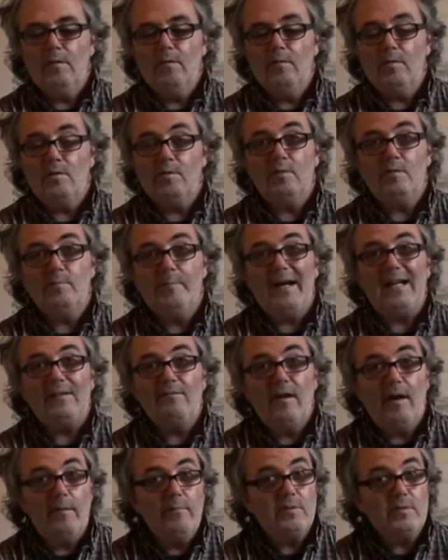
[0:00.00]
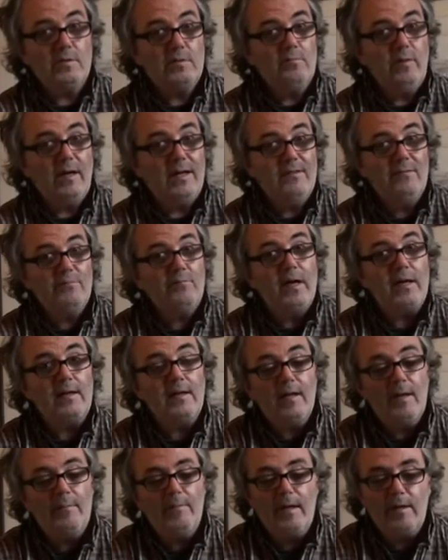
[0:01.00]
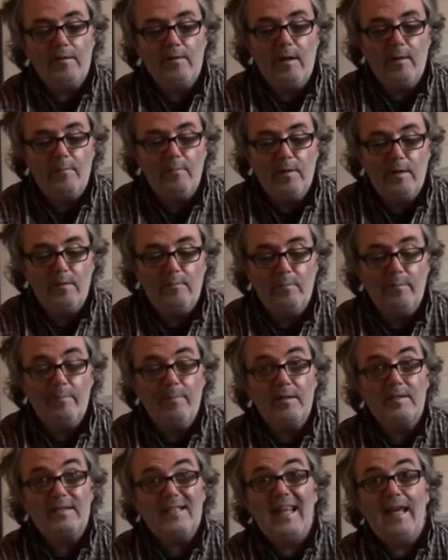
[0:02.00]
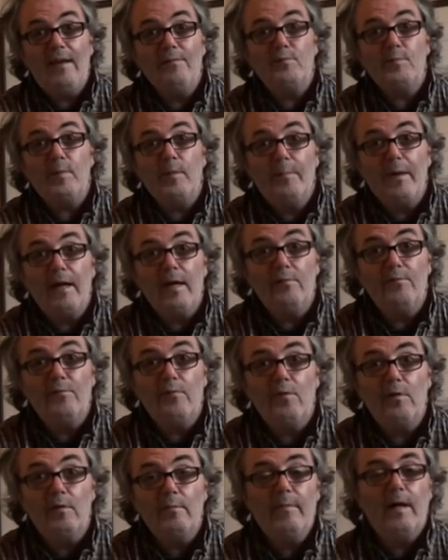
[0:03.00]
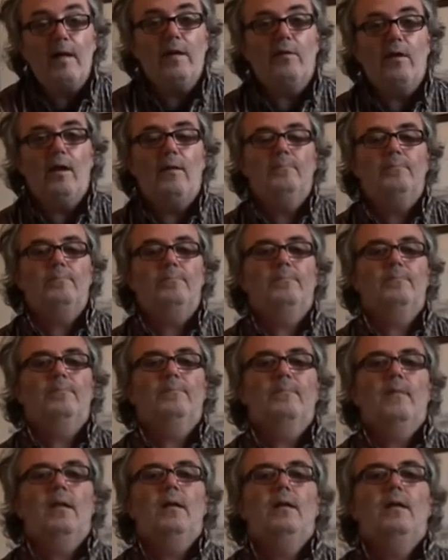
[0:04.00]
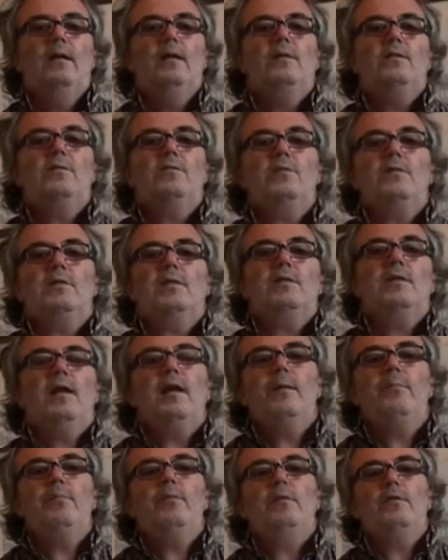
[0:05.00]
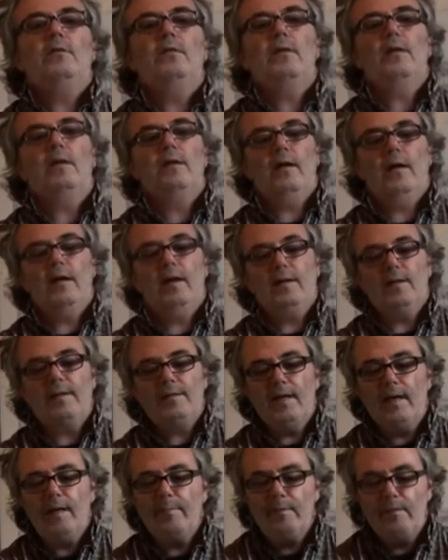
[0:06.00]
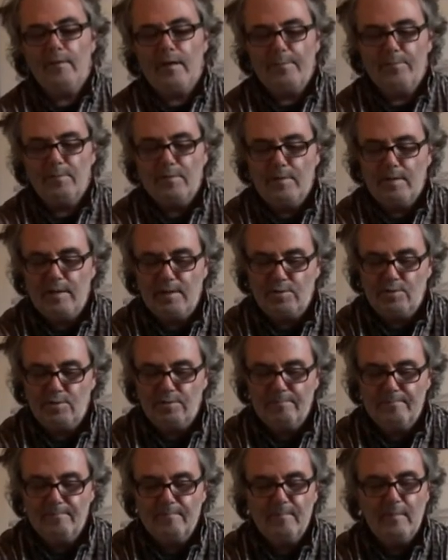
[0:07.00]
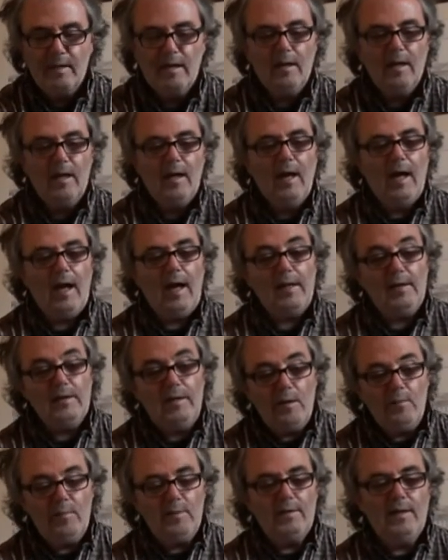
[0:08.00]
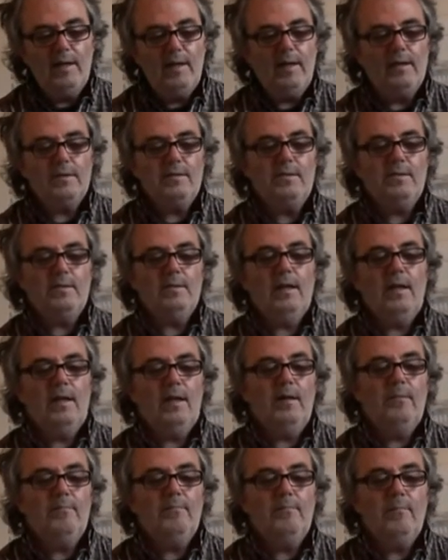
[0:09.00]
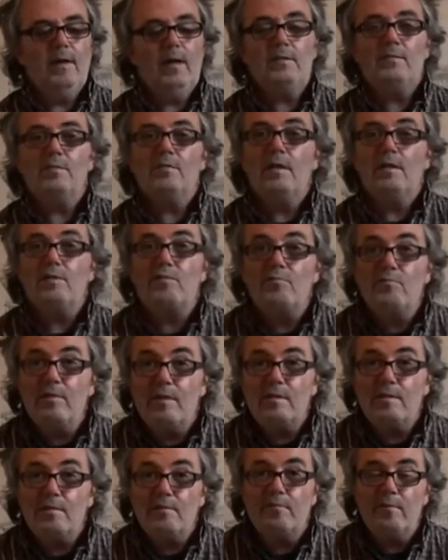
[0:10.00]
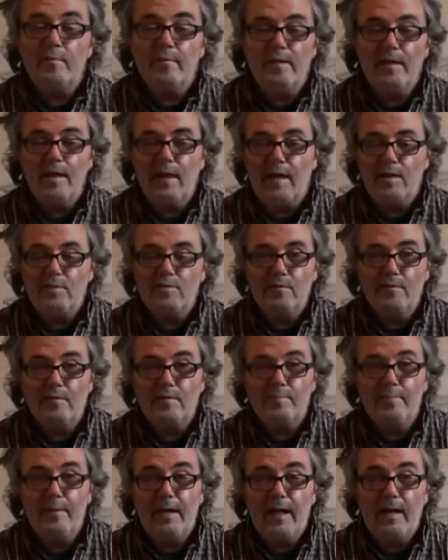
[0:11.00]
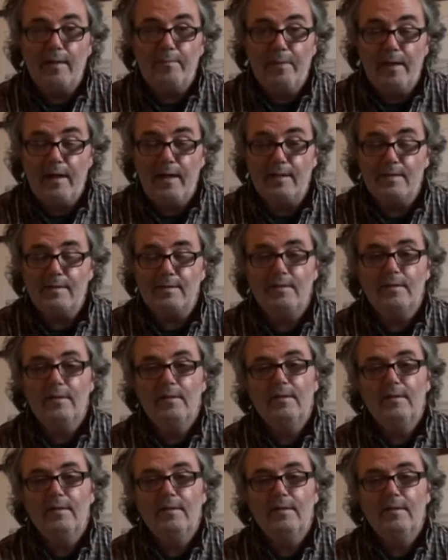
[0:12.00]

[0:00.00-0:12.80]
So its bad rap was quite rightly a bad rap. Slaves were paid for by rum. It's got a terrible, had a terrible reputation. And nowadays, it's risen from the ash of its black past.